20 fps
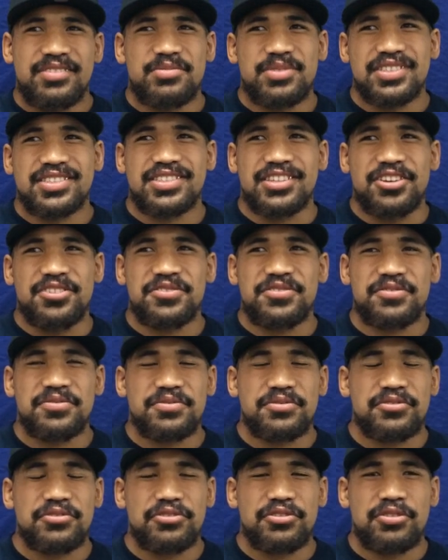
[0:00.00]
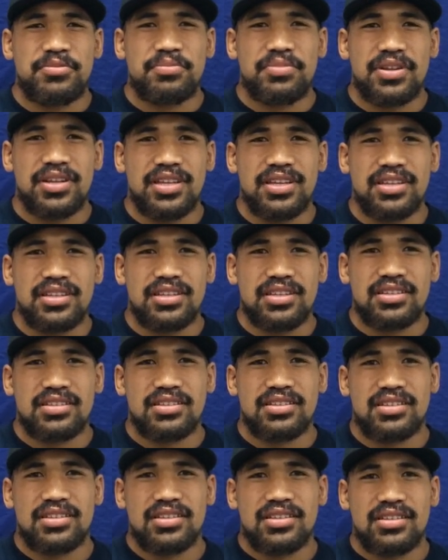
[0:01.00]
Myself grew up playing
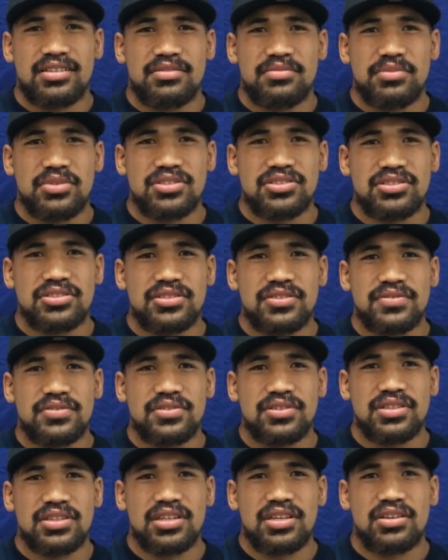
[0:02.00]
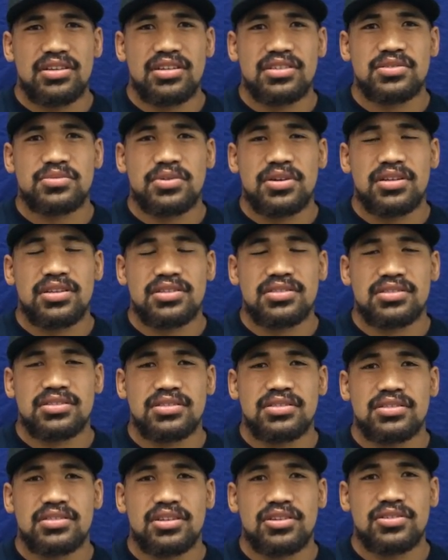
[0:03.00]
my junior footy there as well as
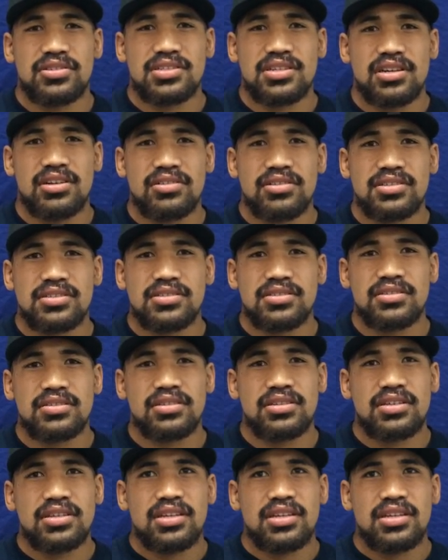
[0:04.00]
in Otara too.